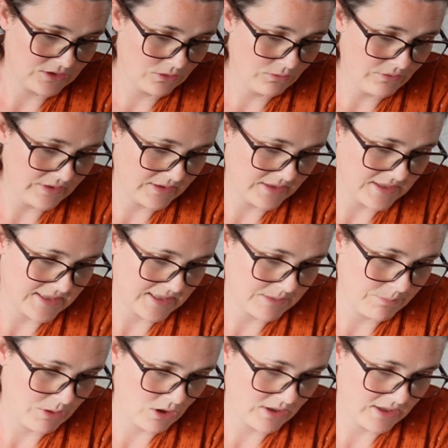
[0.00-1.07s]
don't think this has
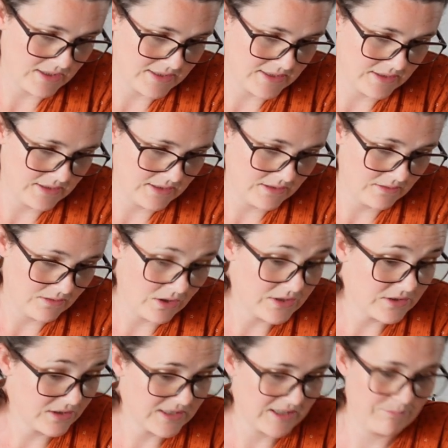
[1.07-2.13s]
pockets in it. Oh, it
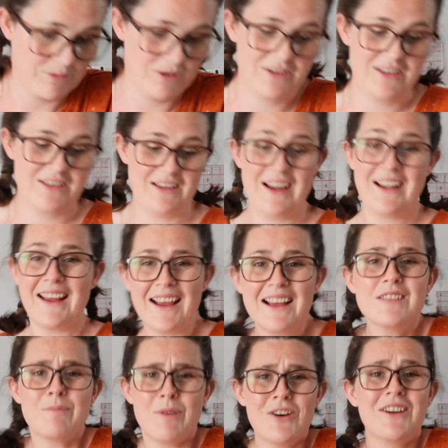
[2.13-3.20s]
does have pockets, and it
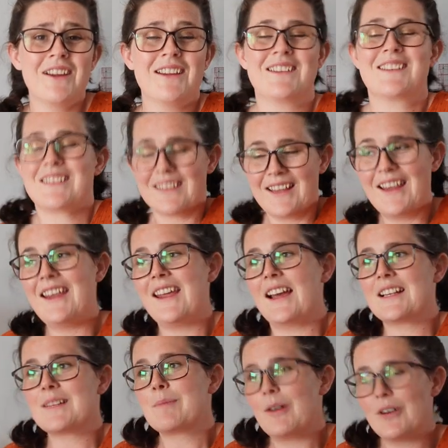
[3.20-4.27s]
has pockets. It
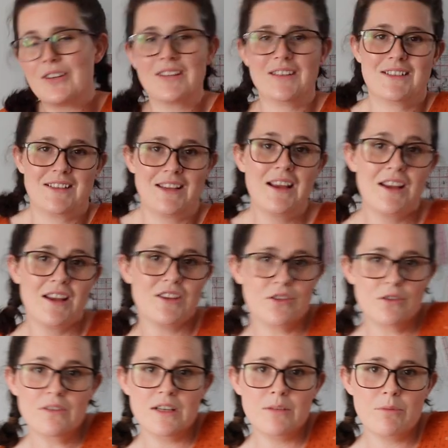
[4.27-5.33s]
has pockets.
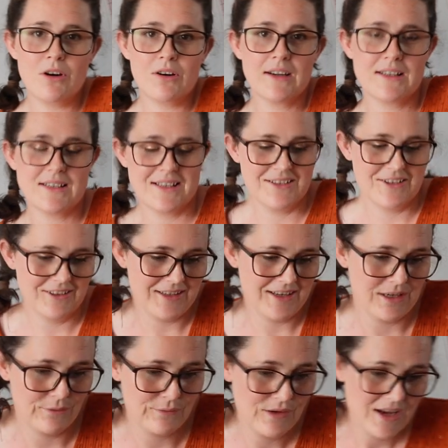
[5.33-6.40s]
You need pockets in your
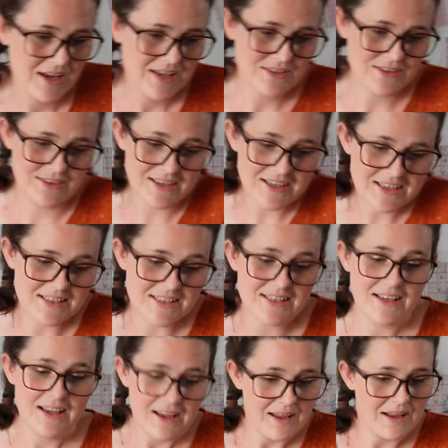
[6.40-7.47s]
life. So
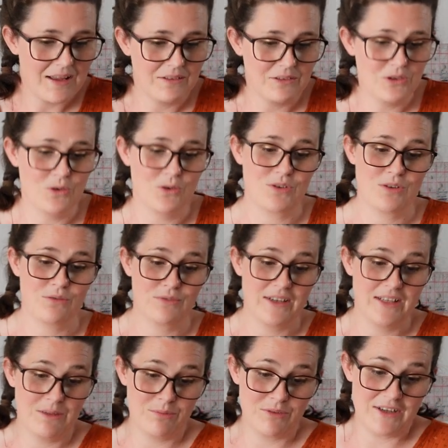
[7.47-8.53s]
this looks
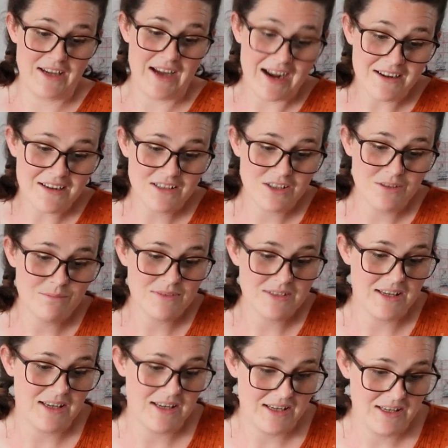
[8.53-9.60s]
really pretty, and it comes
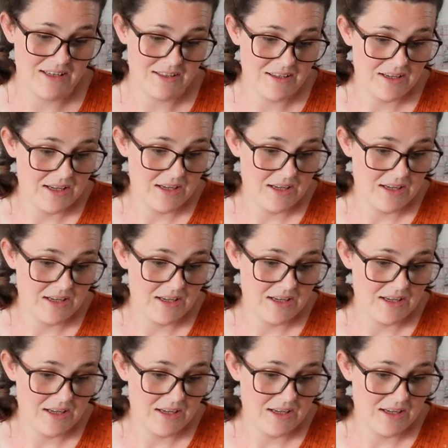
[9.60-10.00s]
in,